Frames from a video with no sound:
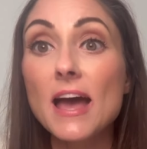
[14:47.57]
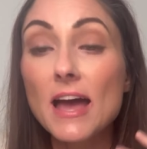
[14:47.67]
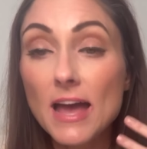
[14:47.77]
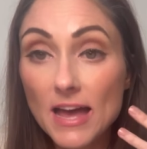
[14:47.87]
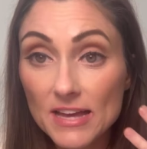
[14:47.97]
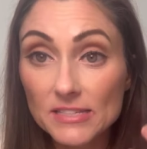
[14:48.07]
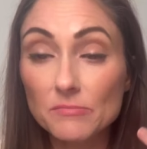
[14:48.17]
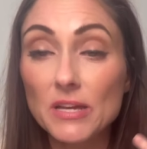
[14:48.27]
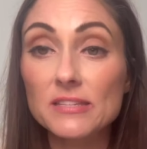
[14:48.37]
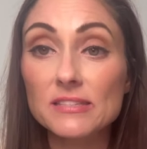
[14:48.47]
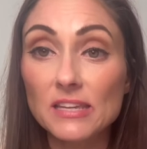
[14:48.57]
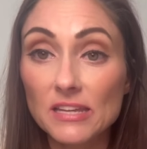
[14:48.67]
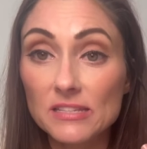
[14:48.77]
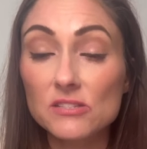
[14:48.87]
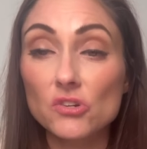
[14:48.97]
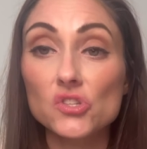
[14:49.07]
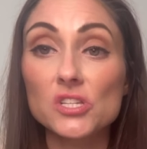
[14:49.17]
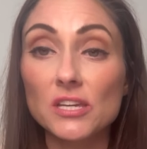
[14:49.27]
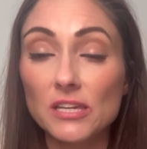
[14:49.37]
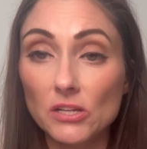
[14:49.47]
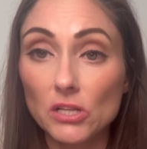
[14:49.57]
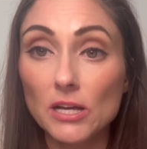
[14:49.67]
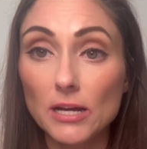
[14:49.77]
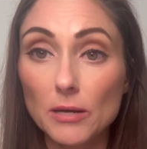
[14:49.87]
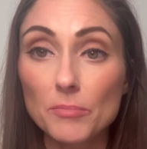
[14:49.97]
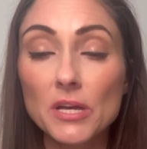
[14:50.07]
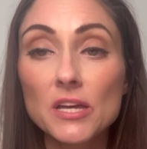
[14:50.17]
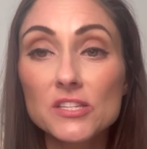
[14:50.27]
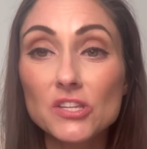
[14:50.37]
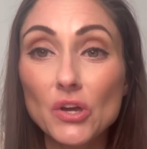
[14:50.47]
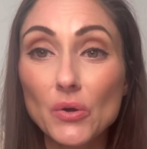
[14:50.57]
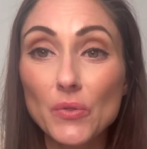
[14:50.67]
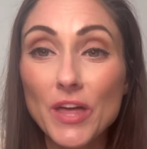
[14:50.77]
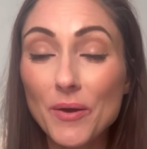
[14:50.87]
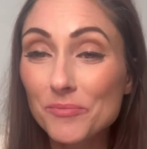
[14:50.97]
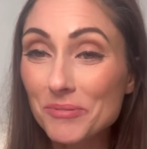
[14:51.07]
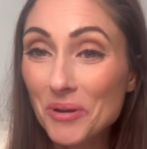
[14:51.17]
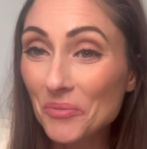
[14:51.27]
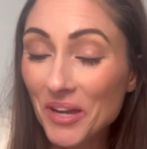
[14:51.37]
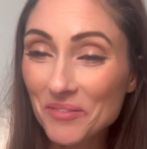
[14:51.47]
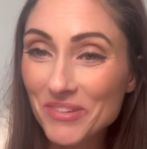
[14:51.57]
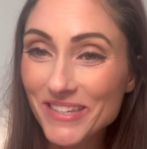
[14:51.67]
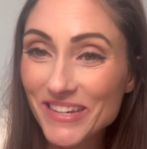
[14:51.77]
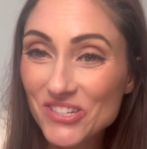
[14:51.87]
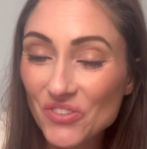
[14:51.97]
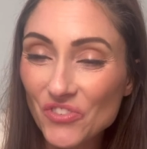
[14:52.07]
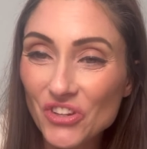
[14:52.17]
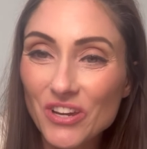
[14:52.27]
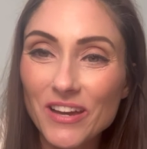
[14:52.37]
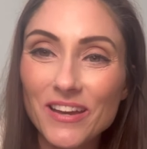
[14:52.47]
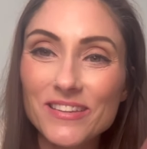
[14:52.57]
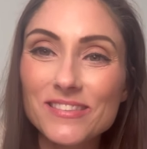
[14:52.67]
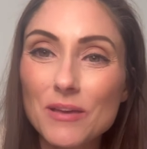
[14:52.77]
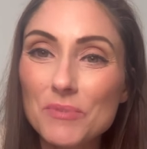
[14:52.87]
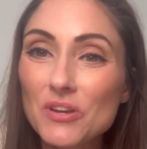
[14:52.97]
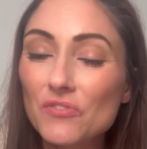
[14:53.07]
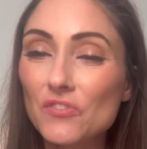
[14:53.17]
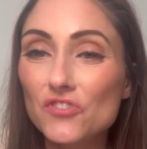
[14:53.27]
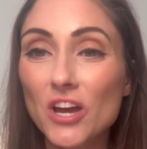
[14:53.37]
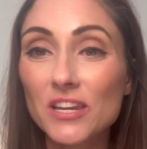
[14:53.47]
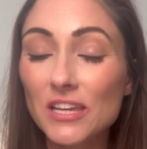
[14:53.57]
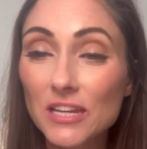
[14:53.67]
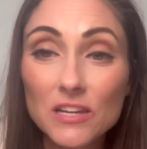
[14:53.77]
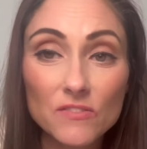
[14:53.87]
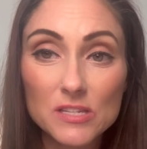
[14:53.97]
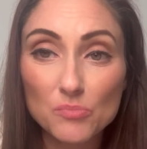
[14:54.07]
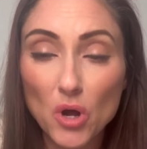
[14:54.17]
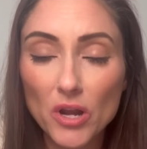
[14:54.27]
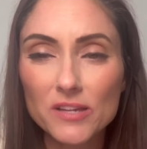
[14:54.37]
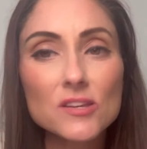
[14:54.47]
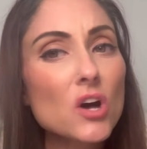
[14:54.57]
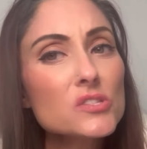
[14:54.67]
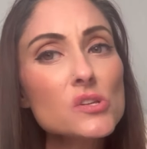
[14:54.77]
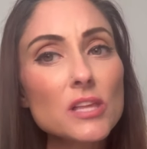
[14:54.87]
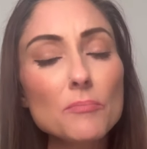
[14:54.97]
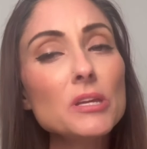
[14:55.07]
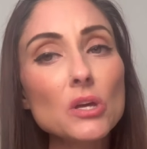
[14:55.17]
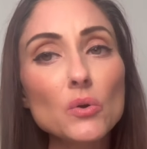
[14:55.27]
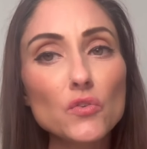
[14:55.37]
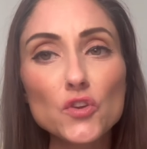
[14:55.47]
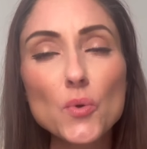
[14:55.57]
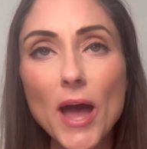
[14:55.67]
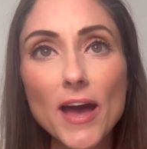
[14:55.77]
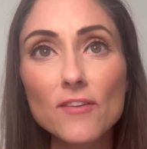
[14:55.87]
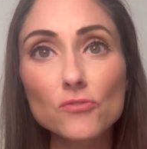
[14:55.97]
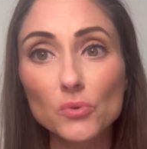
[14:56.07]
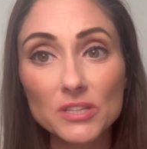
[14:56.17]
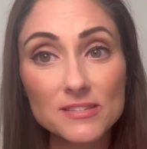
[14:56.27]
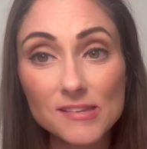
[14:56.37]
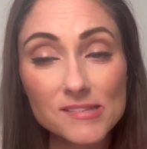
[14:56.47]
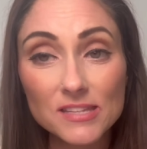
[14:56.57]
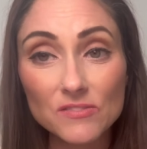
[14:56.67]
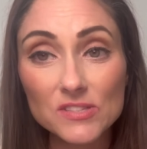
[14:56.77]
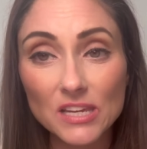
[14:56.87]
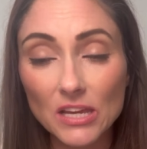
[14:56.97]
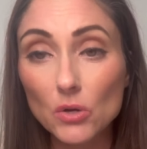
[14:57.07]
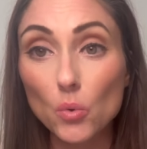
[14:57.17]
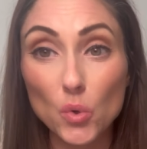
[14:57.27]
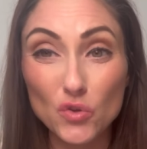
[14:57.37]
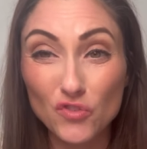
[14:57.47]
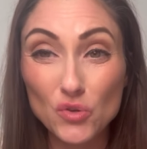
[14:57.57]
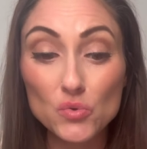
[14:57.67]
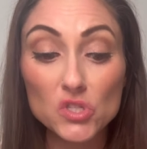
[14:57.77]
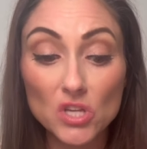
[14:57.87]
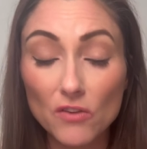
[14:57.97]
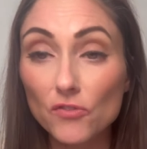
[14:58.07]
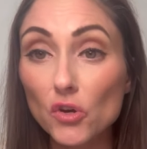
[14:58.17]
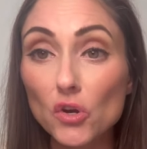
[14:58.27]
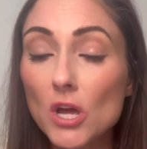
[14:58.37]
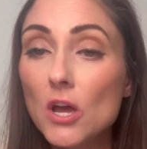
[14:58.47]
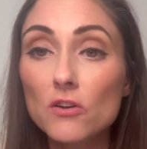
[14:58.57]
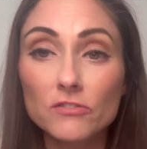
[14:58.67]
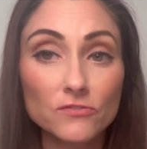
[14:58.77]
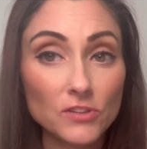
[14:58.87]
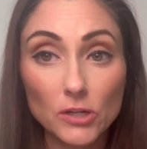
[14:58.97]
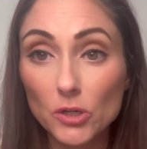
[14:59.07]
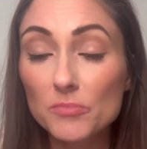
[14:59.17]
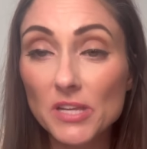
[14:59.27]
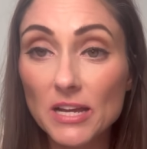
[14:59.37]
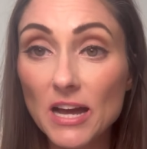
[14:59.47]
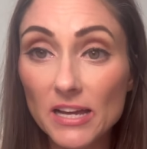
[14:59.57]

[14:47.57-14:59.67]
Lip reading: as my skin starts to heal up. So that would be my recommendation for you guys. Let me know if you've tried any of these products. Also, let me know if you have really sensitive skin or if you suffer from flare-ups like I